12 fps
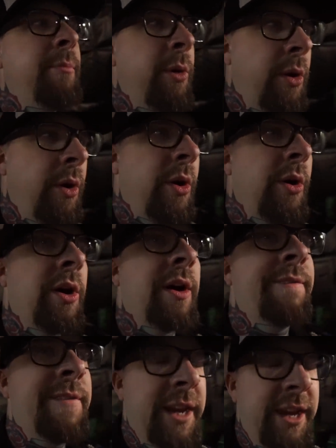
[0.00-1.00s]
more
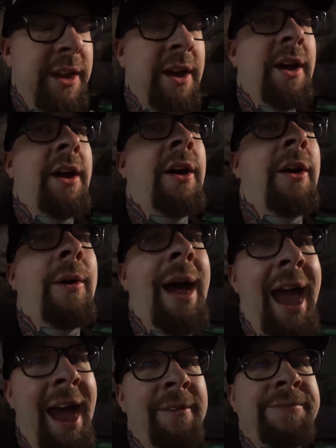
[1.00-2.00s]
video
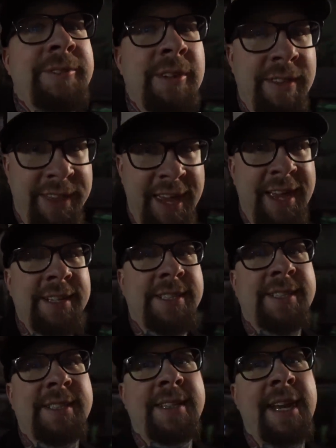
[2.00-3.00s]
after this.
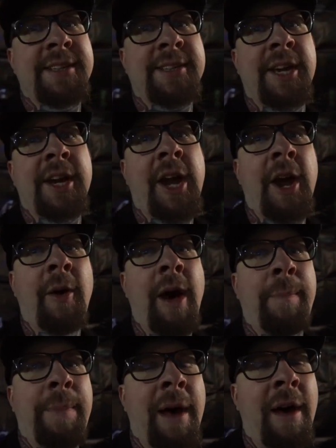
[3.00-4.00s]
It's going to go
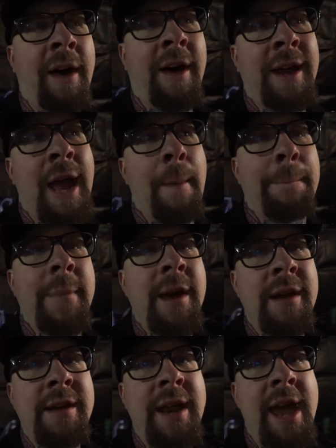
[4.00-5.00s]
up on
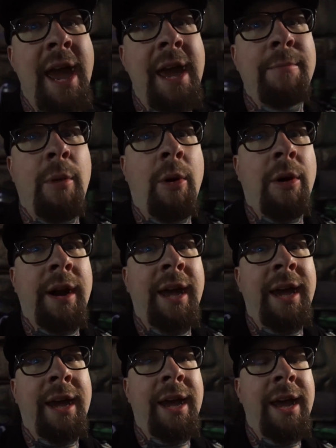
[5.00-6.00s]
Monday
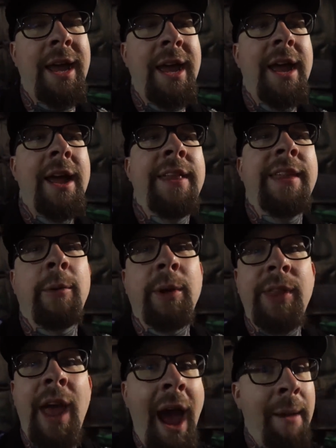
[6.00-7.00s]
morning. There
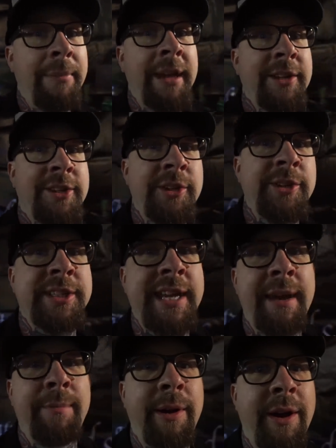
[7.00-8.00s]
will not be a
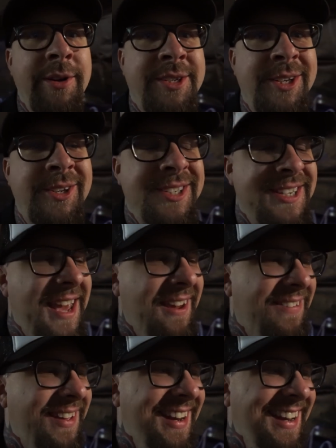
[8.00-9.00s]
Tuesday Bro
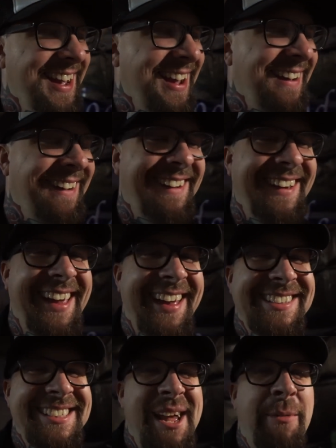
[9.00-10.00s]
Tuesday video,
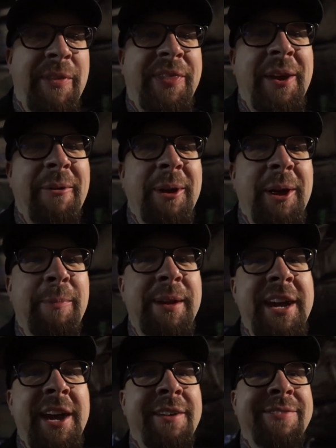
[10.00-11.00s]
but there will
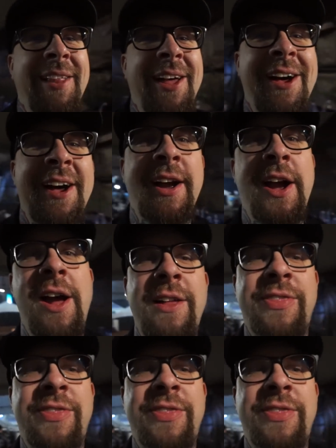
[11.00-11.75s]
be a vlog on